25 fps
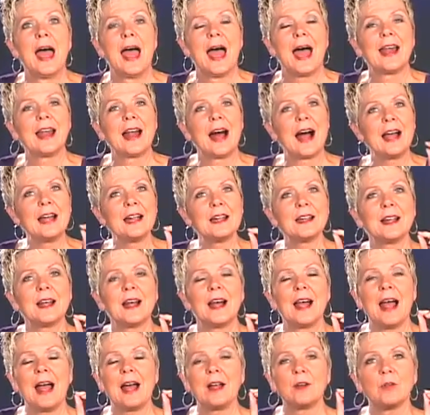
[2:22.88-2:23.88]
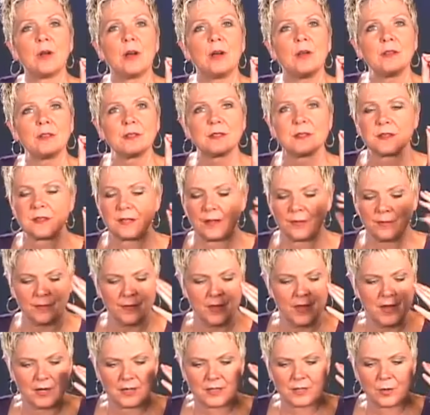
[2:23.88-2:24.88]
And I had some
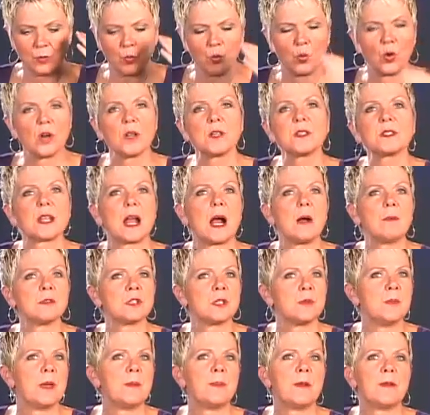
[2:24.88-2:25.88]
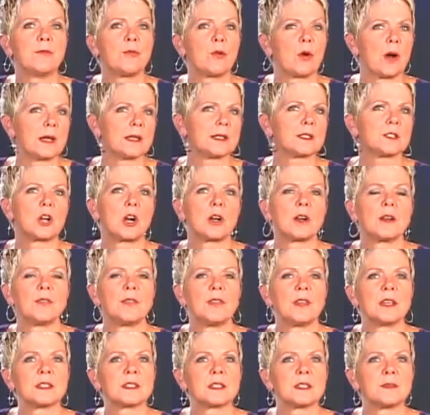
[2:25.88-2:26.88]
words come to me before I
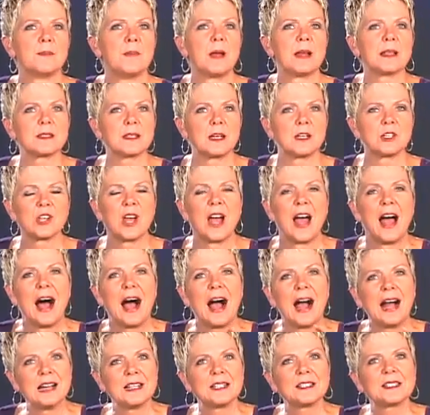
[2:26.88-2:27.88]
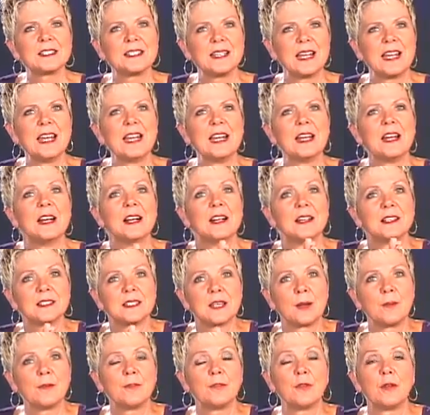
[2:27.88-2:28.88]
started this message. I see
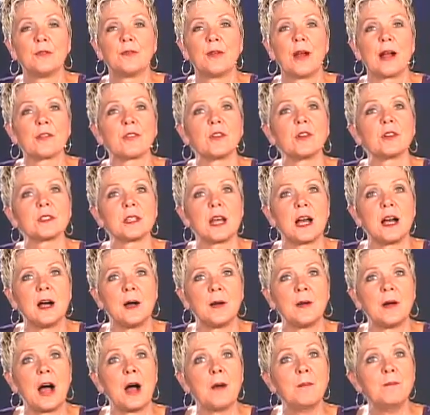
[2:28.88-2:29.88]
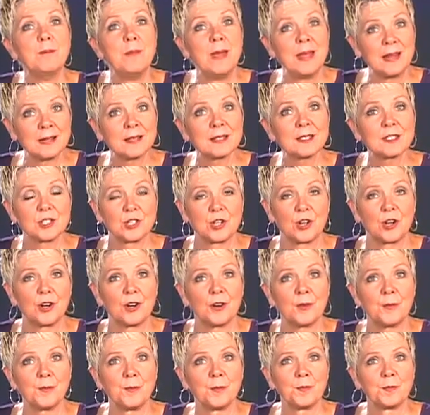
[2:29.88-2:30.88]
some of you, in fact, there's a
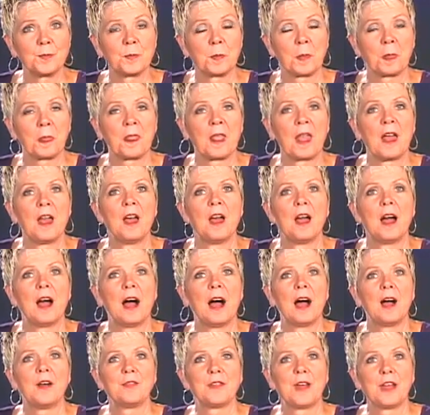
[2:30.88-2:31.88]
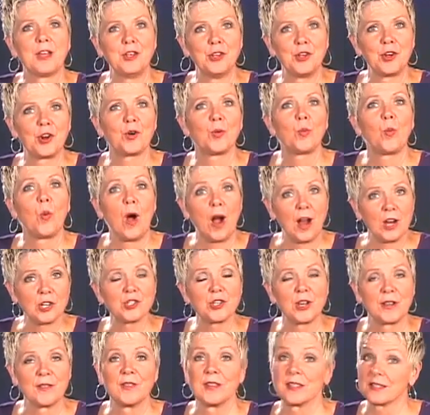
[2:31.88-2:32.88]
minister that you're
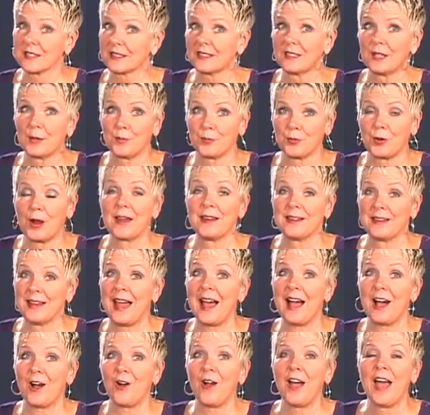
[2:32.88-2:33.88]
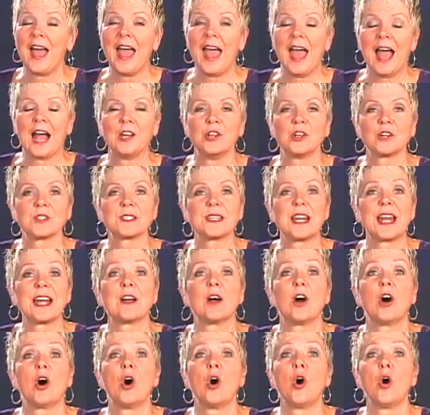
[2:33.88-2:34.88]
watching this clip right now, and you're saying,
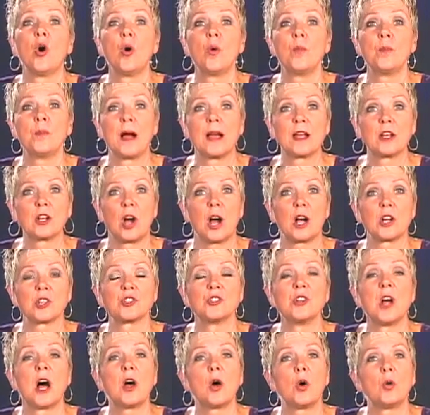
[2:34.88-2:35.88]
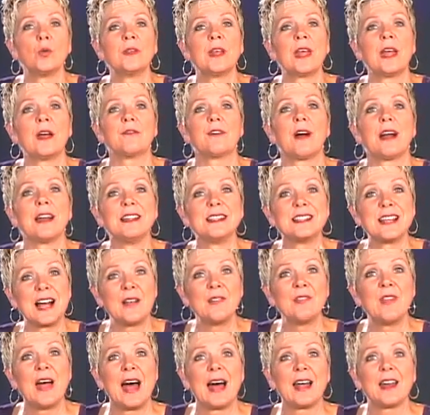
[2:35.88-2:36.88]
oh my gosh, not only have I
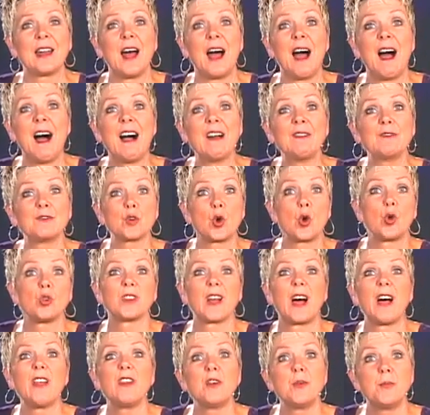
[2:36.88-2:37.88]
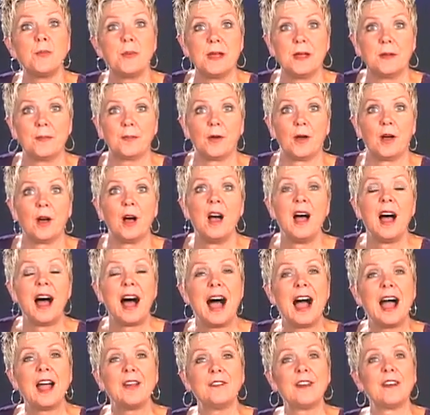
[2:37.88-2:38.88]
done that, I've told other people.
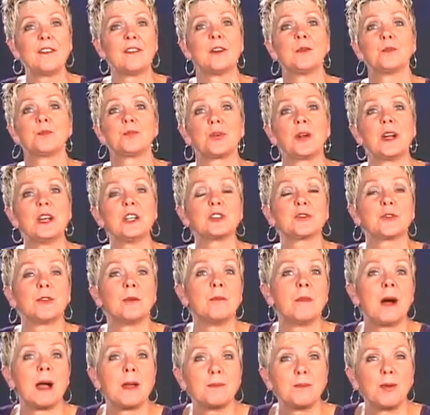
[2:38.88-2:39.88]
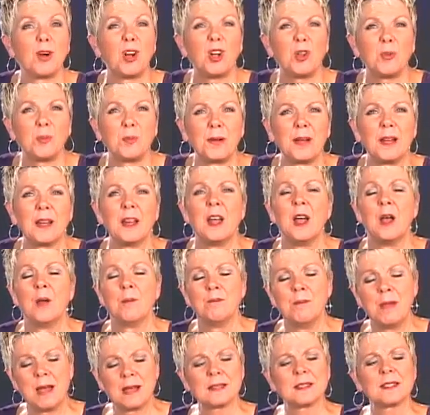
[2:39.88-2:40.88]
I've even preached from my pulpit
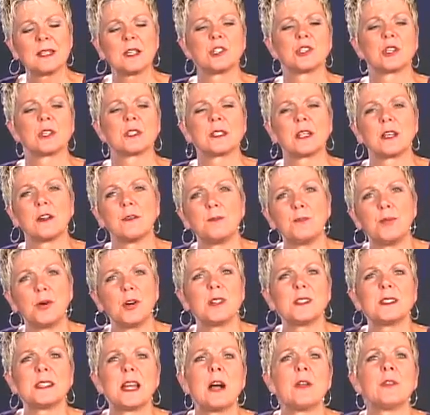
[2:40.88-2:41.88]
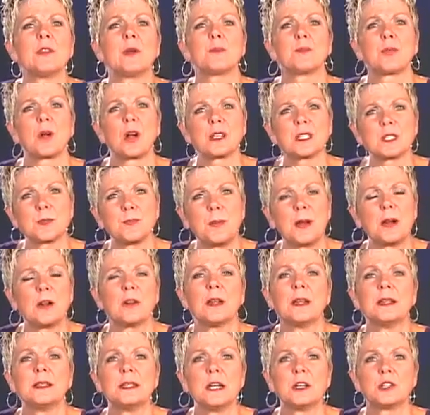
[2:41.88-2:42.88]
messages that have put down the
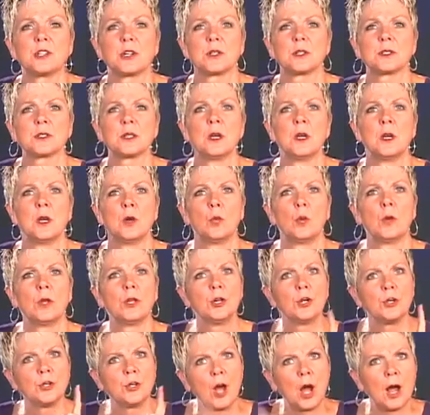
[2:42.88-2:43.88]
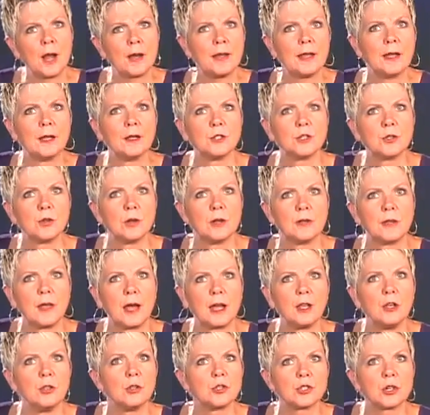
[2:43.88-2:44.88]
prosperity teachers. Well, you're naughty in doing
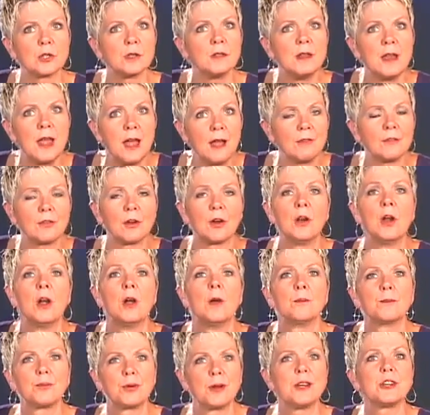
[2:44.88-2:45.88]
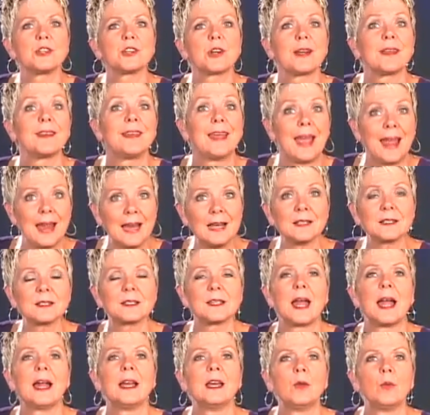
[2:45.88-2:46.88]
that. You should never preach
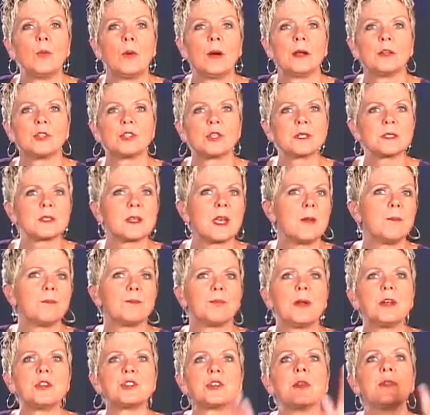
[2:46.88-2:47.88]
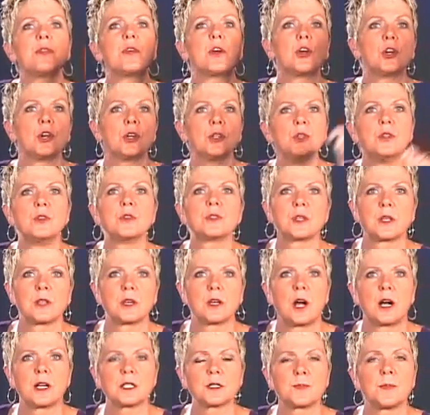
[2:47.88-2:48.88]
against anyone. Just keep preaching the good news of the
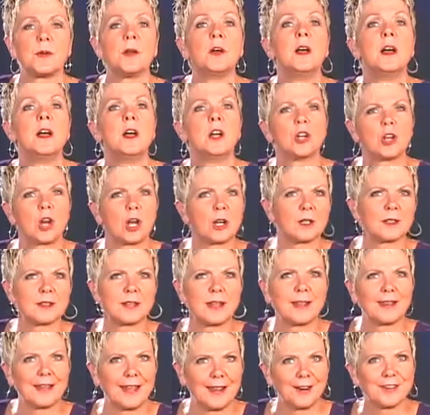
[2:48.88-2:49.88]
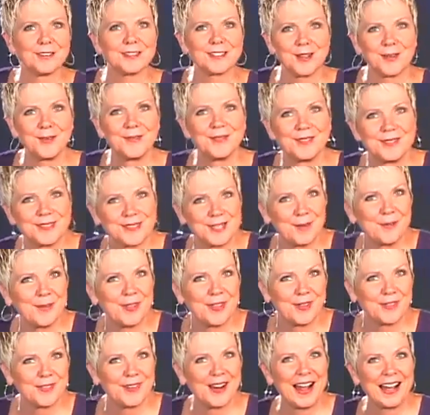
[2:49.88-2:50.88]
gospel. God will take care of some
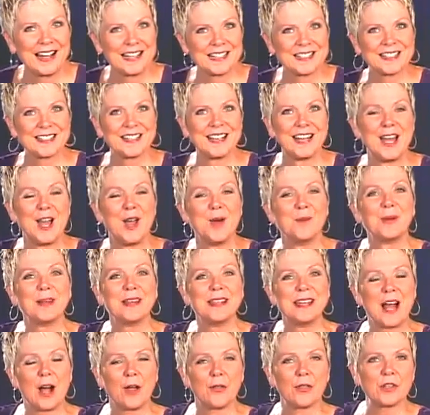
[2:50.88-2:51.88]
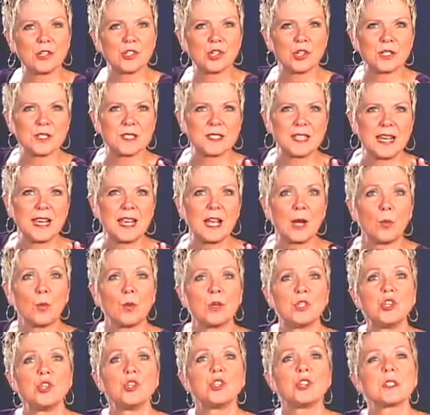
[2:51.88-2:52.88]
of the rest. But now that you're seeing it,
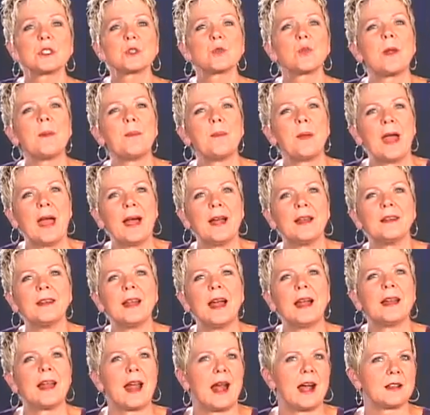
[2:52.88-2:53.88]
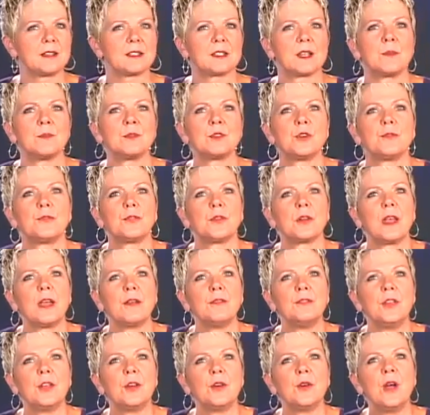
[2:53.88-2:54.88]
would you just repent and ask Him to
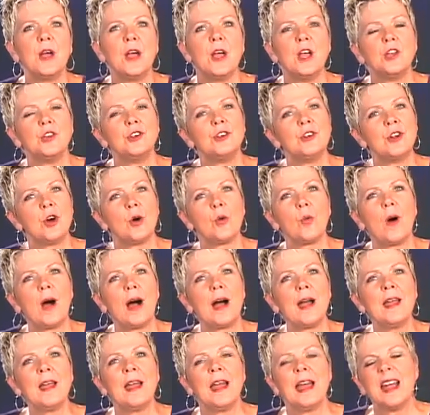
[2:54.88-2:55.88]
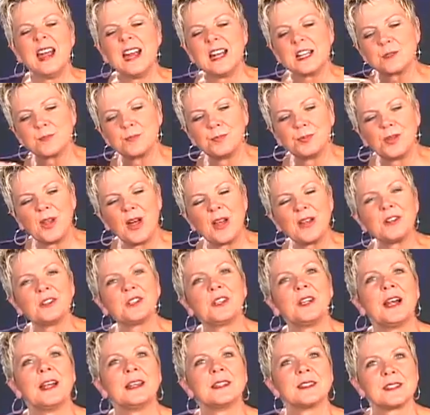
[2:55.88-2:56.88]
forgive you? You know why? His blood
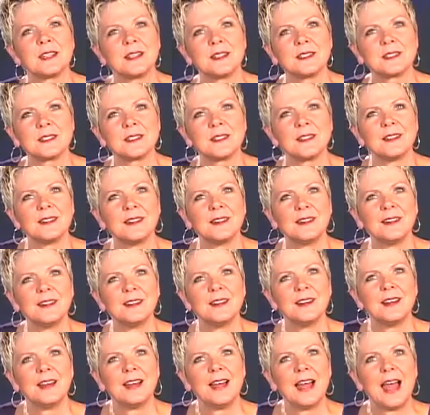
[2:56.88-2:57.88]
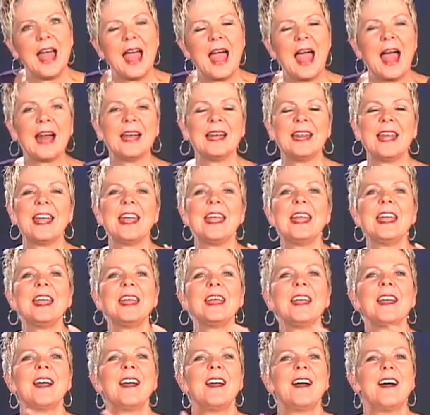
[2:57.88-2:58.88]
cleanses. And
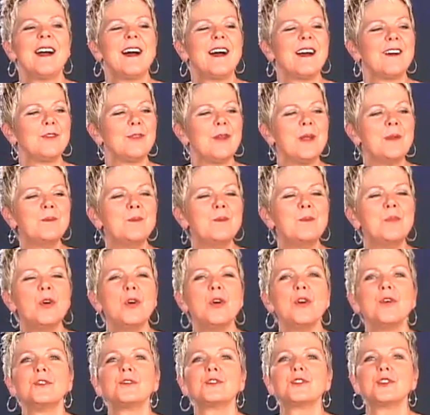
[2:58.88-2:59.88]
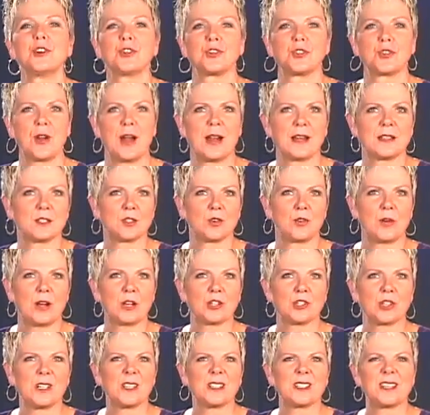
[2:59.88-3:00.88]
He removes your
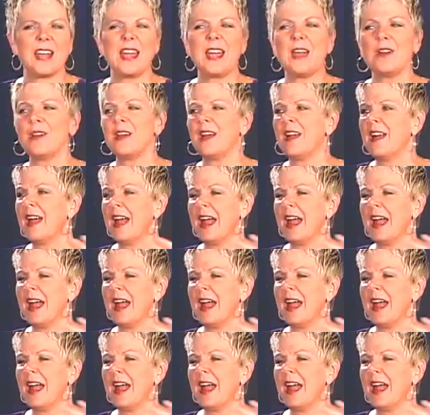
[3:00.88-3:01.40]
transgressions. He